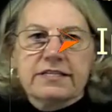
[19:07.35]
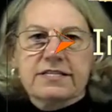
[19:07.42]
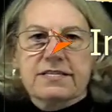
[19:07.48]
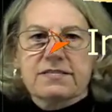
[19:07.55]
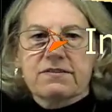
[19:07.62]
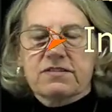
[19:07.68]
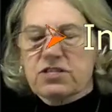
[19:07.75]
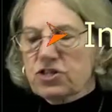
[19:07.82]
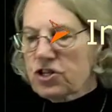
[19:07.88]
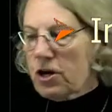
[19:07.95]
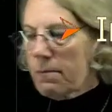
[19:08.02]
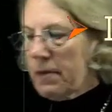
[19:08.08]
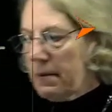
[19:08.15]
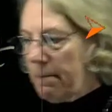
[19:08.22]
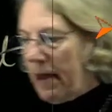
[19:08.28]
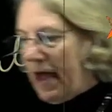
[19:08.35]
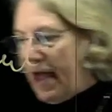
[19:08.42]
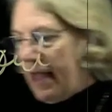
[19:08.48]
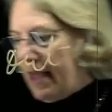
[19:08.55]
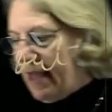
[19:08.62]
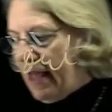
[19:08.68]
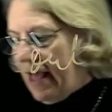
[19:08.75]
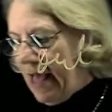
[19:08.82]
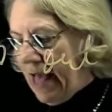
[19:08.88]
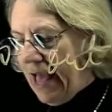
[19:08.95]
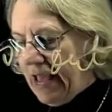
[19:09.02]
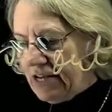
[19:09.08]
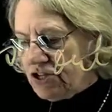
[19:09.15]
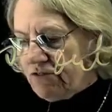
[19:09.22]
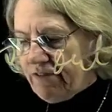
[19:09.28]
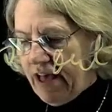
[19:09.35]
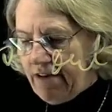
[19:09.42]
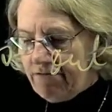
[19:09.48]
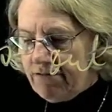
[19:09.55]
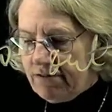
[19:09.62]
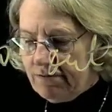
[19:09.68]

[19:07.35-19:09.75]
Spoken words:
determined by h of f.